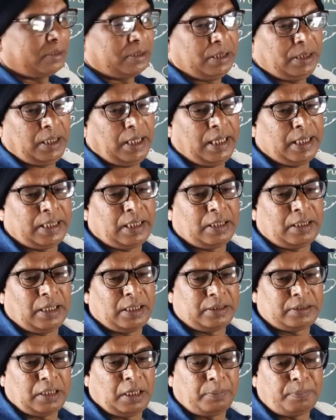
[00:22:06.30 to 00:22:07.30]
the
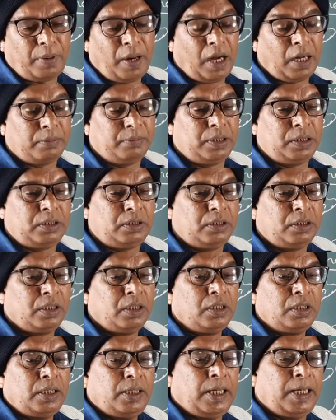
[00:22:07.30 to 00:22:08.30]
agricultural farming
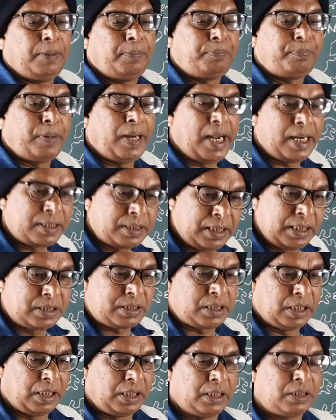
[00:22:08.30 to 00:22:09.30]

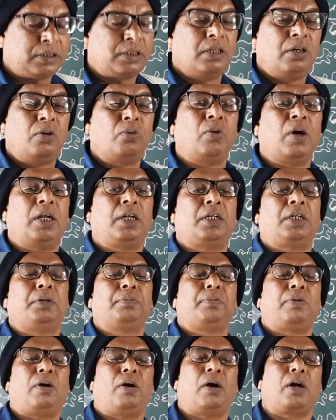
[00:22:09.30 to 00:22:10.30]
practices only
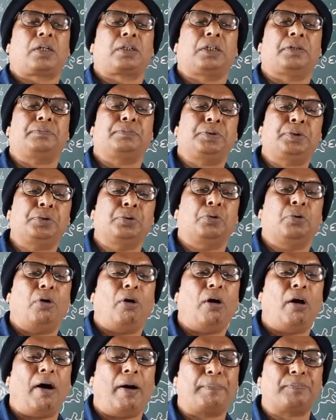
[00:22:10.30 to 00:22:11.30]
for the view
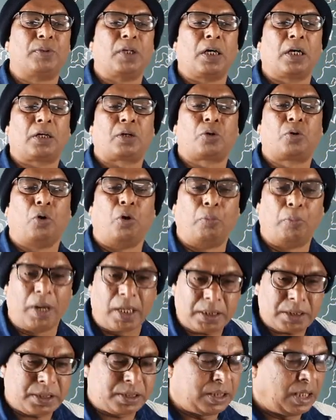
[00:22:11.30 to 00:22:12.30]
of the
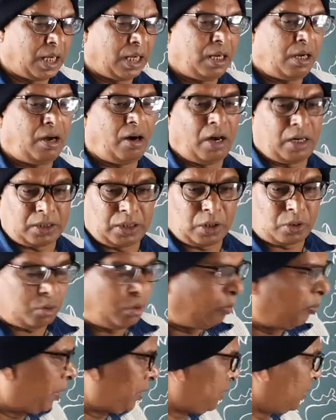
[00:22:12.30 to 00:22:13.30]
commercial or the
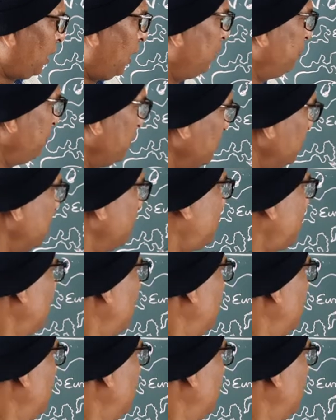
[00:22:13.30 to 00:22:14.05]
commercial views,